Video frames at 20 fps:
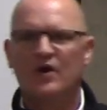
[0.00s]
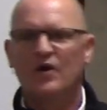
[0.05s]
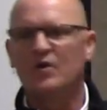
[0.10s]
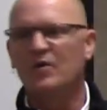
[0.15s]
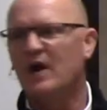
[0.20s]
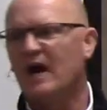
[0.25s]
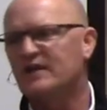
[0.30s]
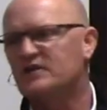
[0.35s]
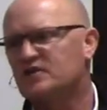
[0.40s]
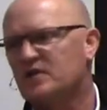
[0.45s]

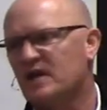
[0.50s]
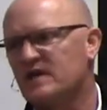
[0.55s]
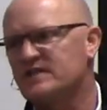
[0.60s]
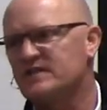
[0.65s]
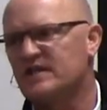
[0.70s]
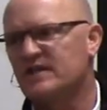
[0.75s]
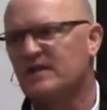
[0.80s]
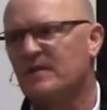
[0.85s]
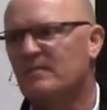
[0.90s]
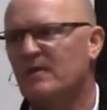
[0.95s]
who I
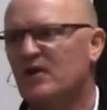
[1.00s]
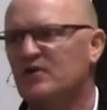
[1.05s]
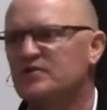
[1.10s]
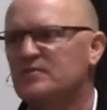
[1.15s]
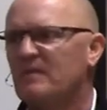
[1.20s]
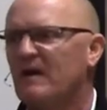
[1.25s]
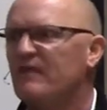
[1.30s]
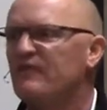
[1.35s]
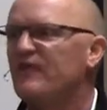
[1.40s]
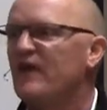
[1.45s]
trusted the
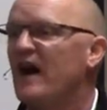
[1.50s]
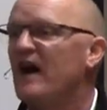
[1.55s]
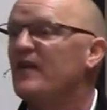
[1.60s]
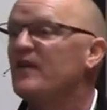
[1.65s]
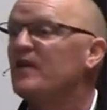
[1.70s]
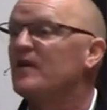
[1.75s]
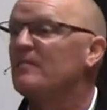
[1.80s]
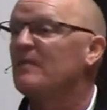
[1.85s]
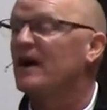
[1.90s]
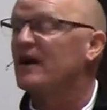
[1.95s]
most my
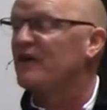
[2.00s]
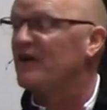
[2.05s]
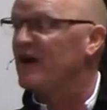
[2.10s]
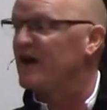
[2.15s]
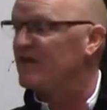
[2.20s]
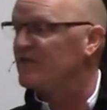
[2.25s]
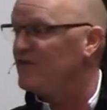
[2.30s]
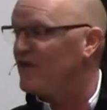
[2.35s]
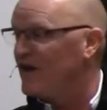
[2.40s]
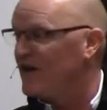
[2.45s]
father and my
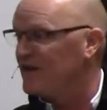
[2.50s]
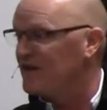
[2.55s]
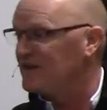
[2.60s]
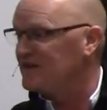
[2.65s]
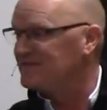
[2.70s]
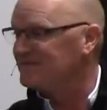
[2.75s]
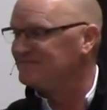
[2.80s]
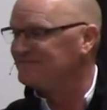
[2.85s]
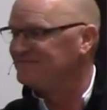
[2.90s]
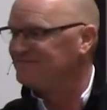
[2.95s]

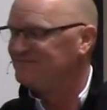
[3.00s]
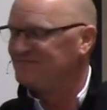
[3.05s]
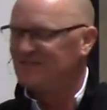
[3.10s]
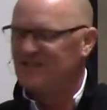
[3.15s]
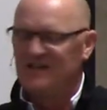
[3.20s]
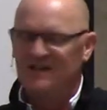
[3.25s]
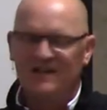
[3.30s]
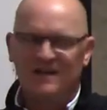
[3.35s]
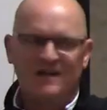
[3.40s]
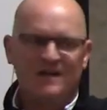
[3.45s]
grandfather.
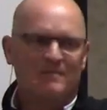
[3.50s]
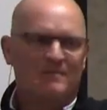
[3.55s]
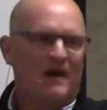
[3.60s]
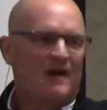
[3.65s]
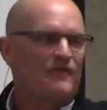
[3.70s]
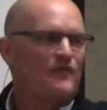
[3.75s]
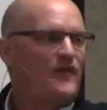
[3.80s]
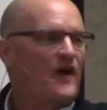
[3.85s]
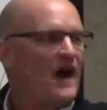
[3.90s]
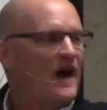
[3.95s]

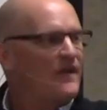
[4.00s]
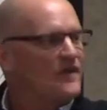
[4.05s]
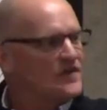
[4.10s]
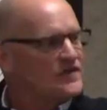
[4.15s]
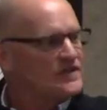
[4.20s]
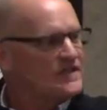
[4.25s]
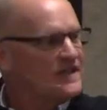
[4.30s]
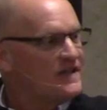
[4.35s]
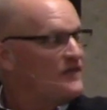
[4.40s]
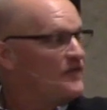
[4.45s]
My
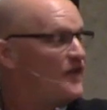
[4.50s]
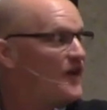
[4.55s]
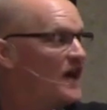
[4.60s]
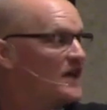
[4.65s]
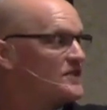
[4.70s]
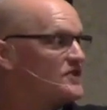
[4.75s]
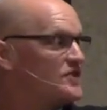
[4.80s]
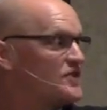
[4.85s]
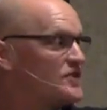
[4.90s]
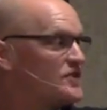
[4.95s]
father, Steve
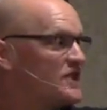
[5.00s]
Foster